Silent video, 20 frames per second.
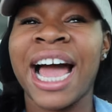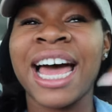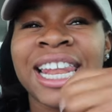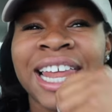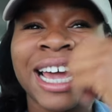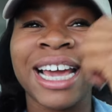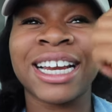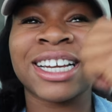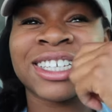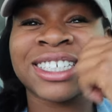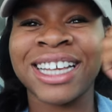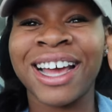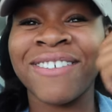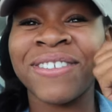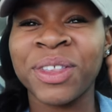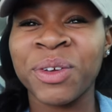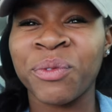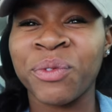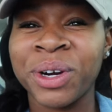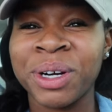I like just
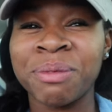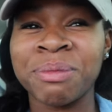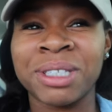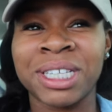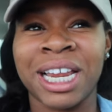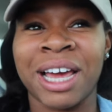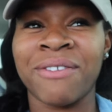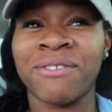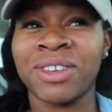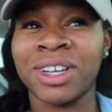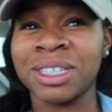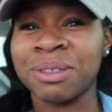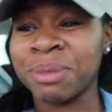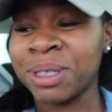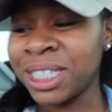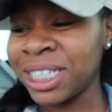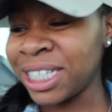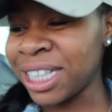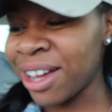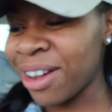having the freedom to like floss
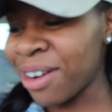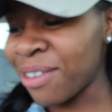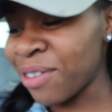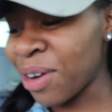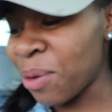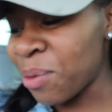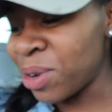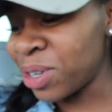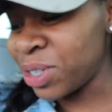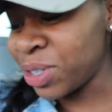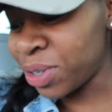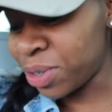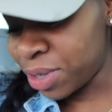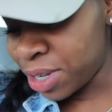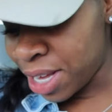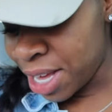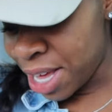my teeth however I want to.